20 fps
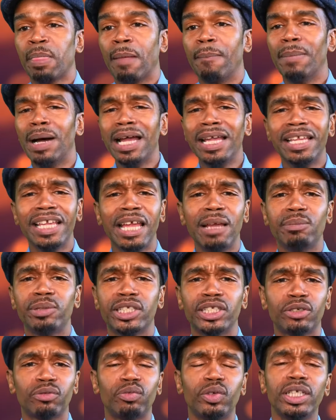Mind Games
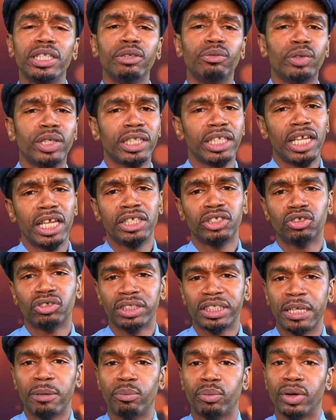is a really, really
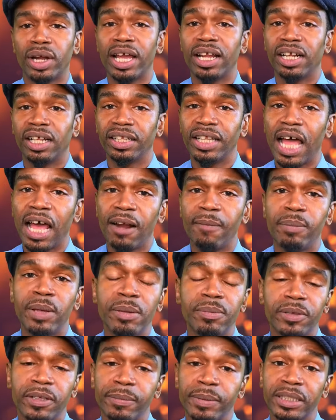interesting brand. A lot of
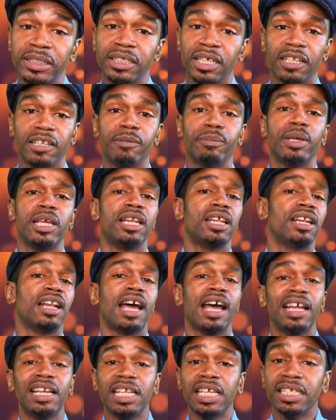people have been telling me that
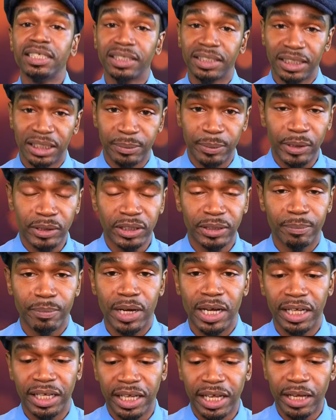I need to smell some
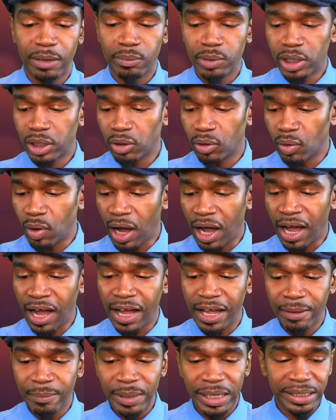Mind Games. So
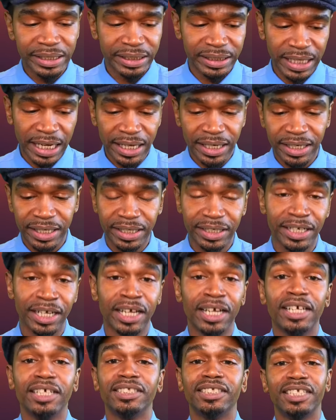I am excited
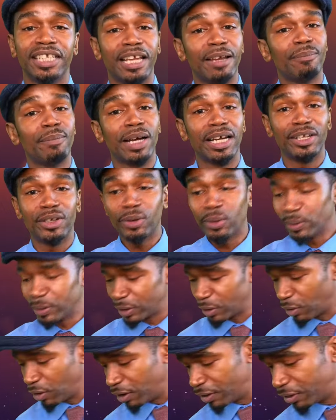to get my
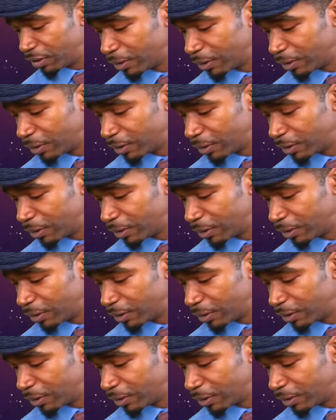nose on